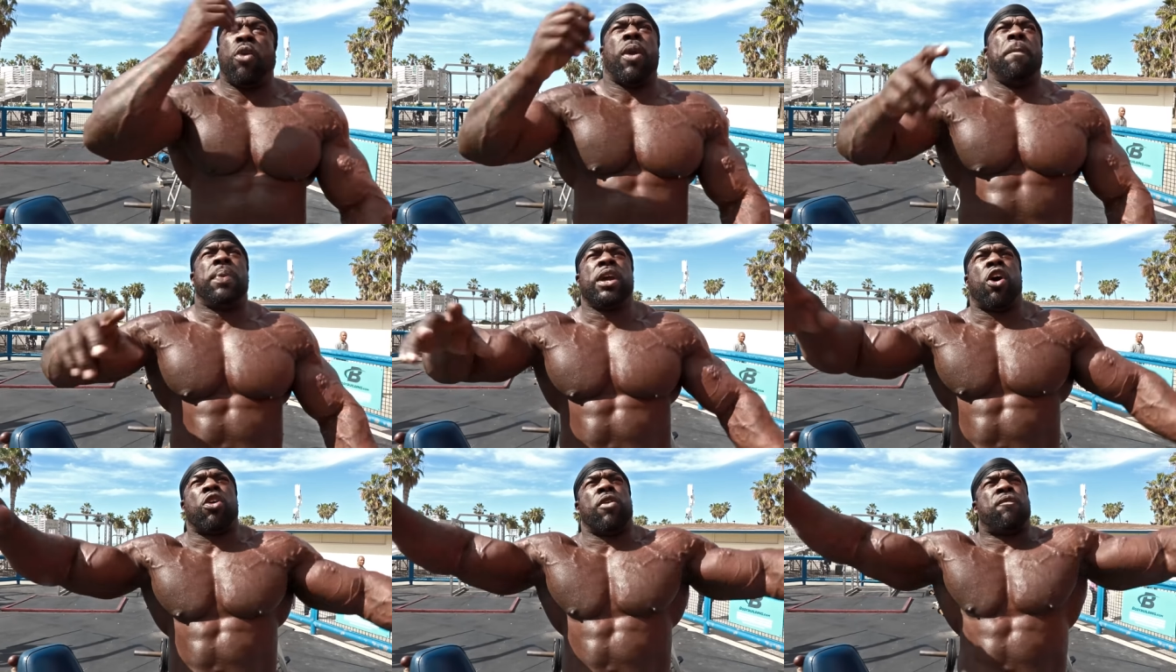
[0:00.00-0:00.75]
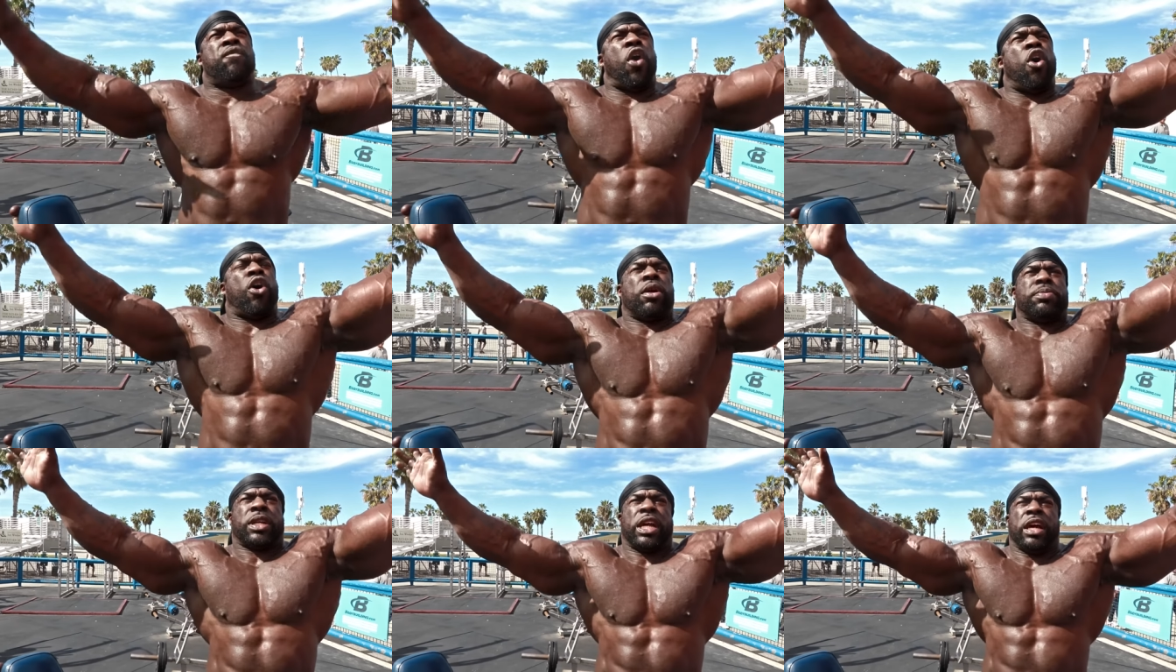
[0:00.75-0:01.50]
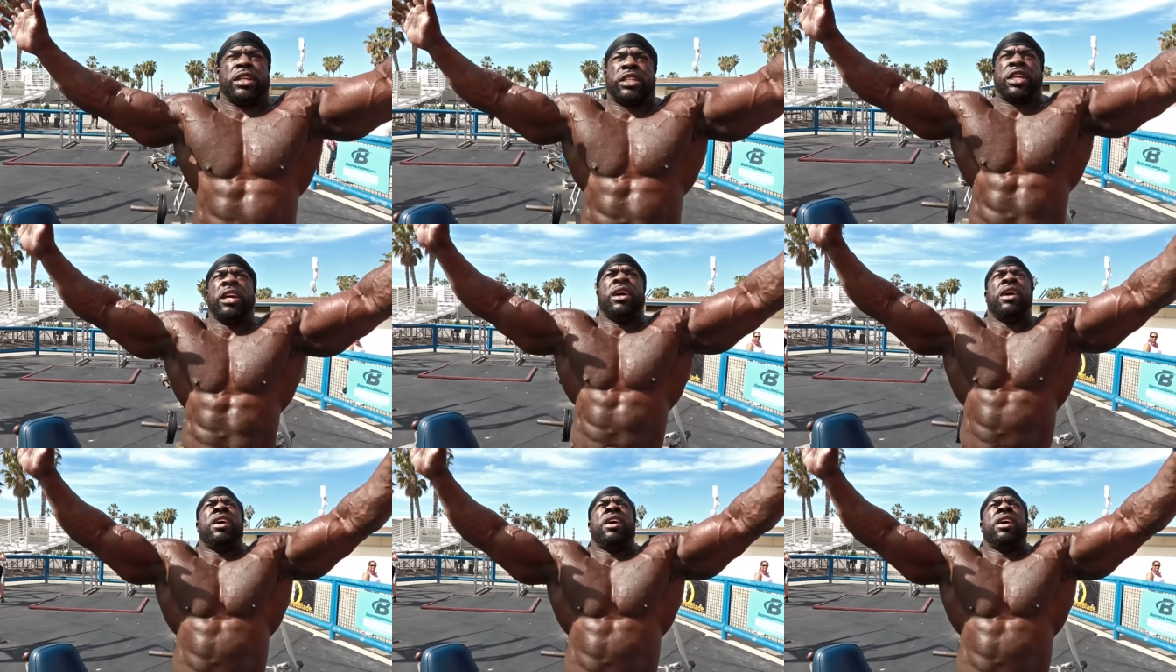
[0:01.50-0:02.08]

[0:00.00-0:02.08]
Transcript: will be on the Forbes list.